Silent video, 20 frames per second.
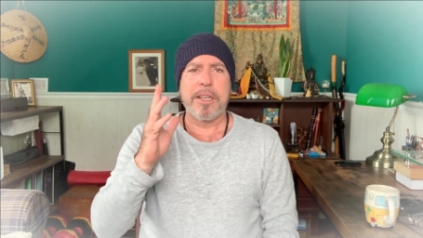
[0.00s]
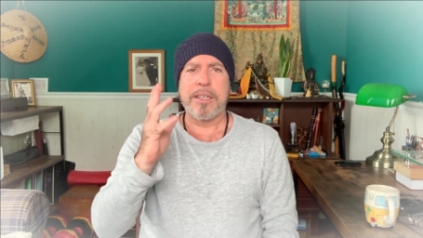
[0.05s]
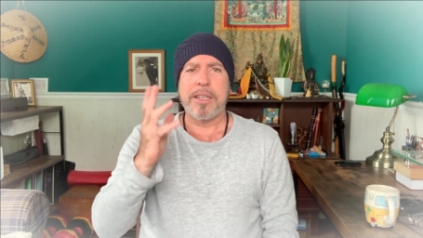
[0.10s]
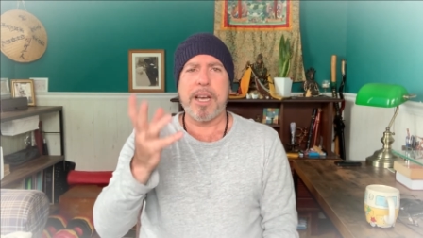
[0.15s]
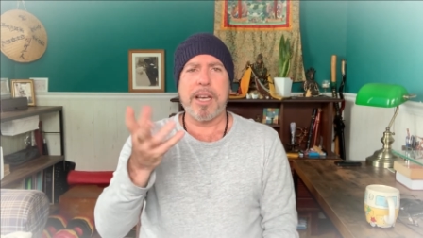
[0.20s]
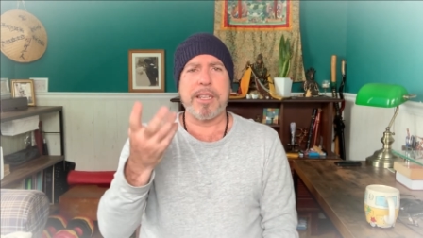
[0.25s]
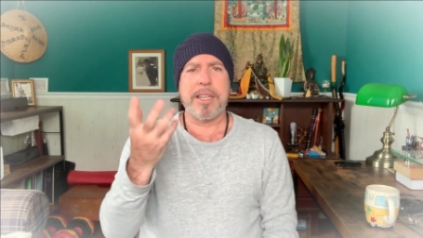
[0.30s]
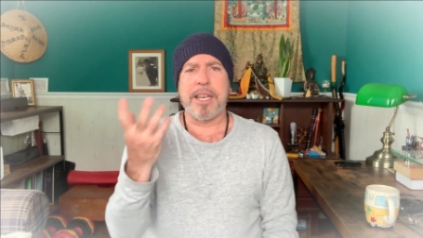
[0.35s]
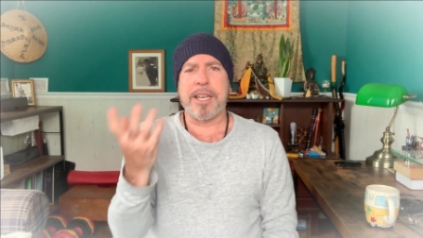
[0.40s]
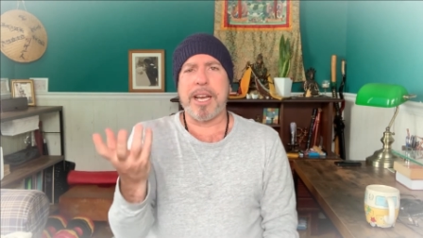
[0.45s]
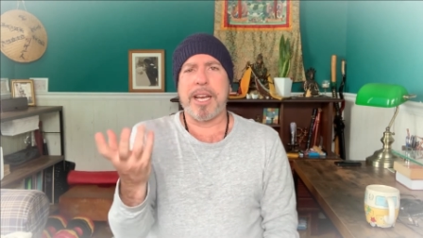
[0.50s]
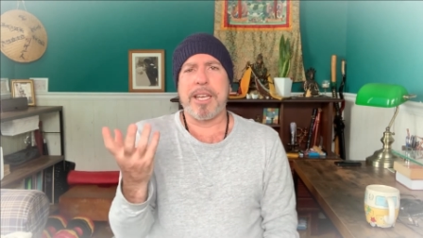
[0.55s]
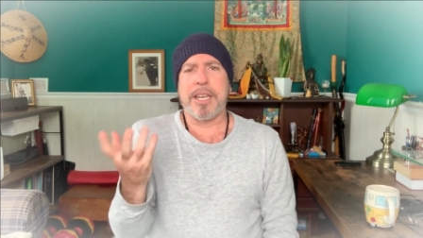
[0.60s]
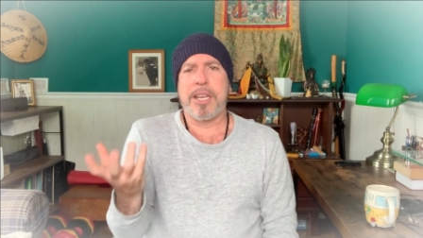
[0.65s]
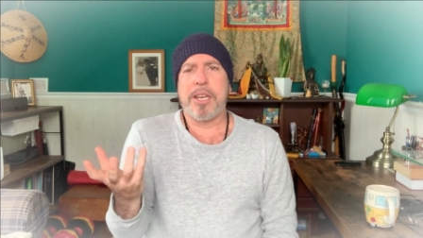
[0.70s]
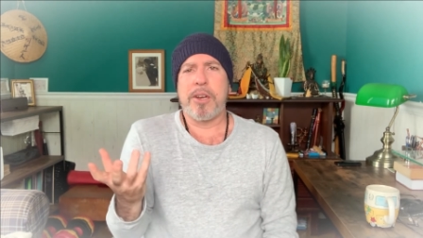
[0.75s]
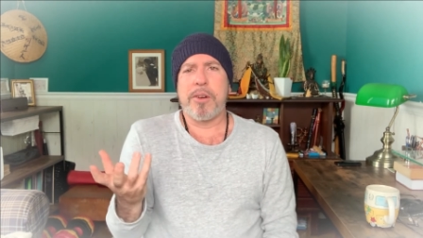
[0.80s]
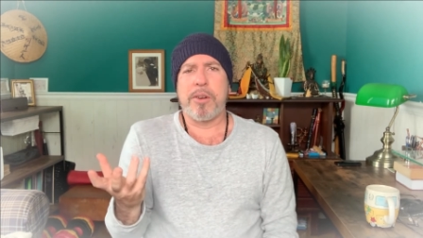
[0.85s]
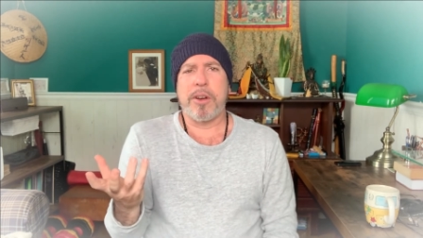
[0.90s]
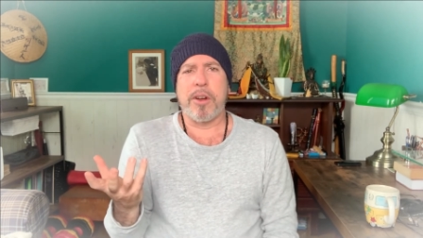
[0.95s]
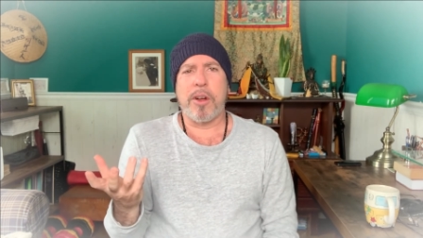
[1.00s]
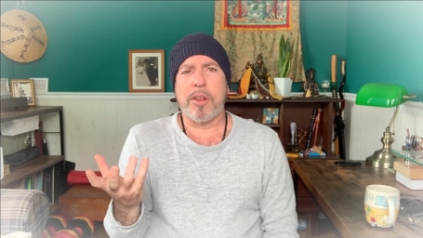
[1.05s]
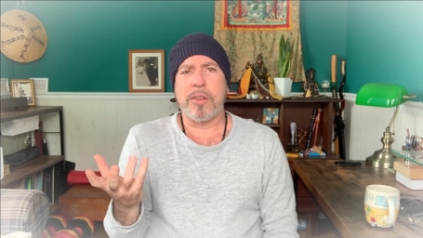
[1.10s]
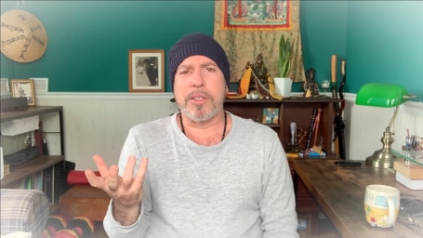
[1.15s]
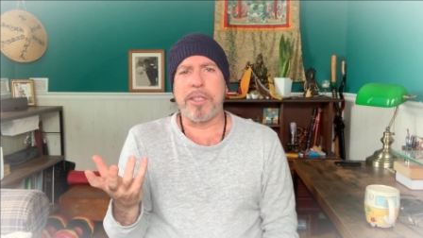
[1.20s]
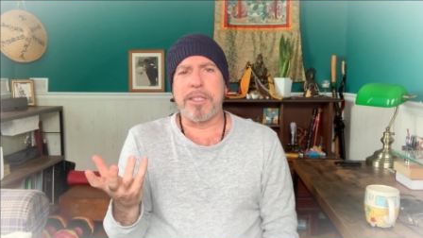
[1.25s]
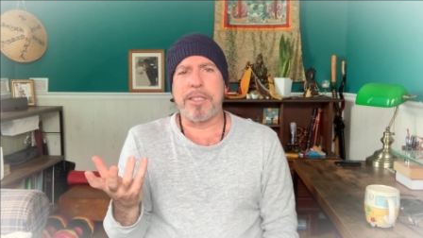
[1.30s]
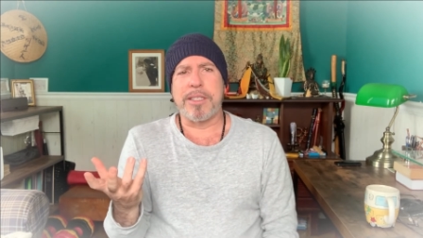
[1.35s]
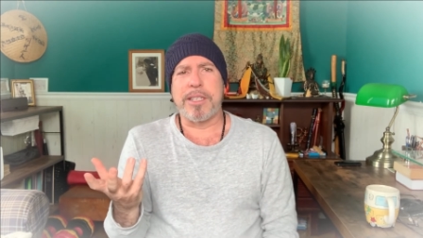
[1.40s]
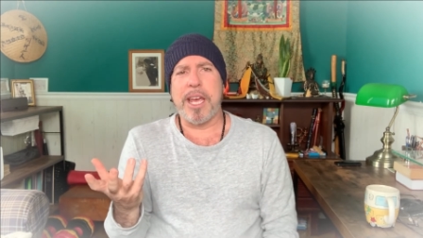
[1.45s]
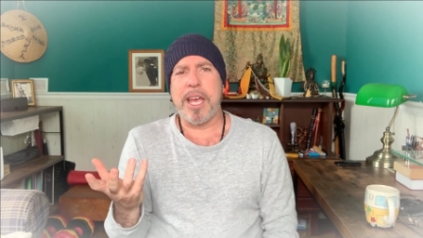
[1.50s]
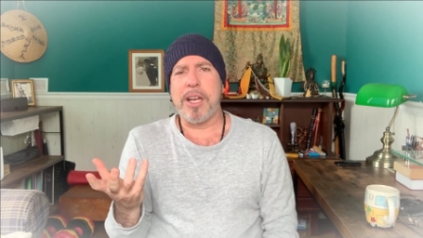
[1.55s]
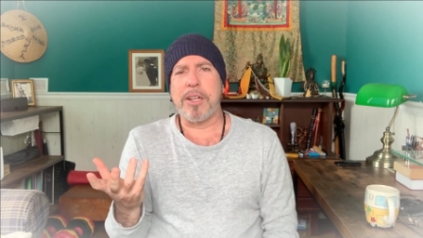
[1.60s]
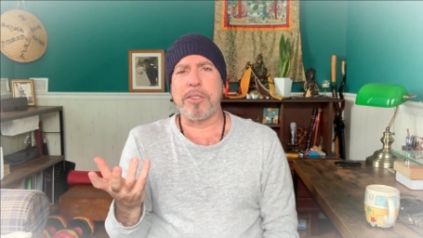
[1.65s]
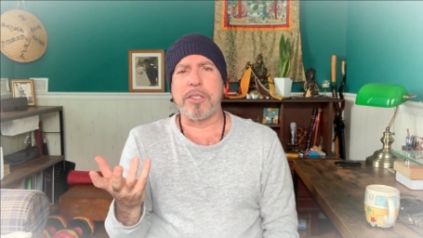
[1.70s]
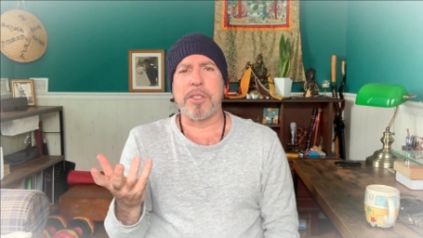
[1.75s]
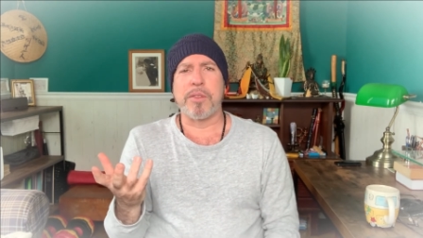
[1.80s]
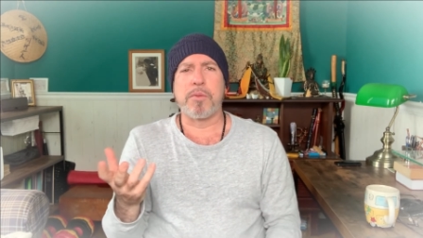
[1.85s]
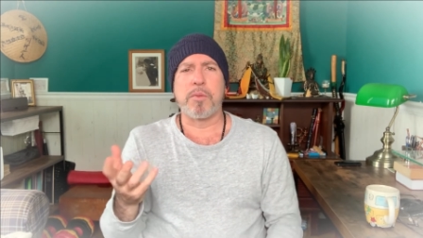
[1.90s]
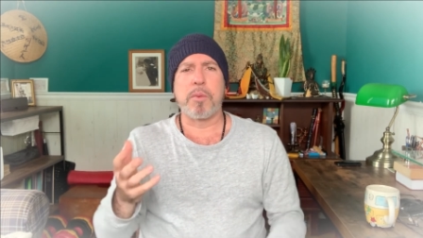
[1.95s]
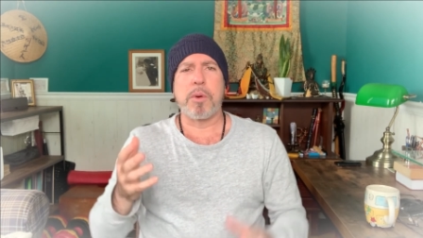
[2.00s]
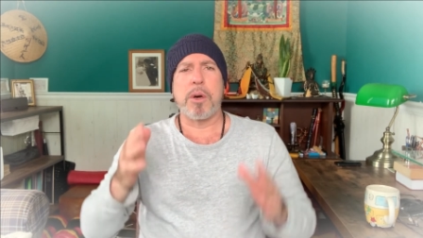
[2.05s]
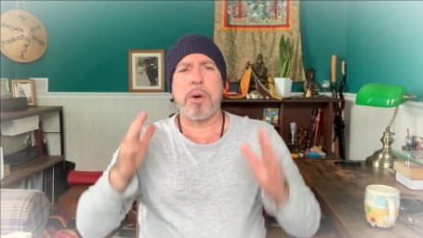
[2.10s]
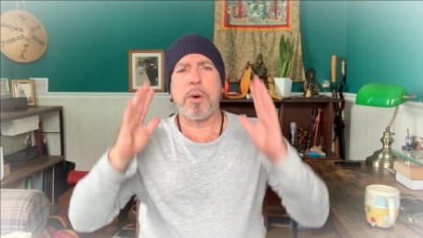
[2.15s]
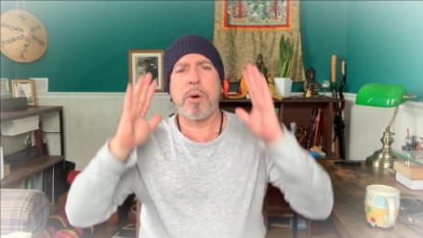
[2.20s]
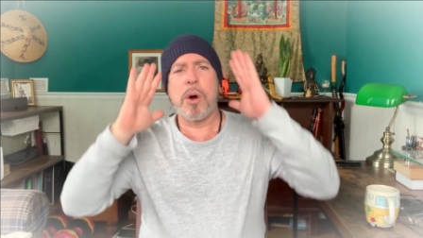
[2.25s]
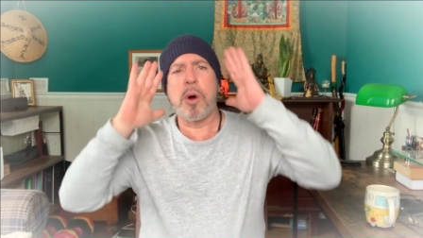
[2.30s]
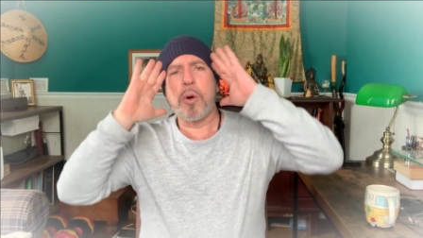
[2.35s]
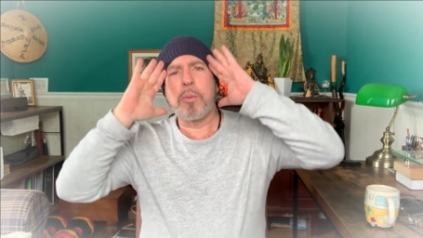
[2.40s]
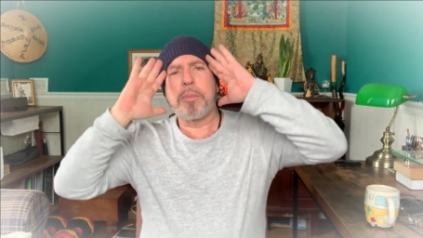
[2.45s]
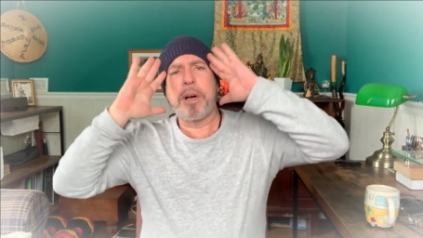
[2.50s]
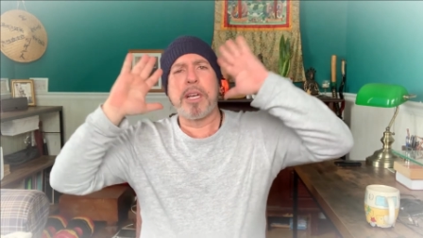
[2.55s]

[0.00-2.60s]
not like I hear in all these tales of, whoa,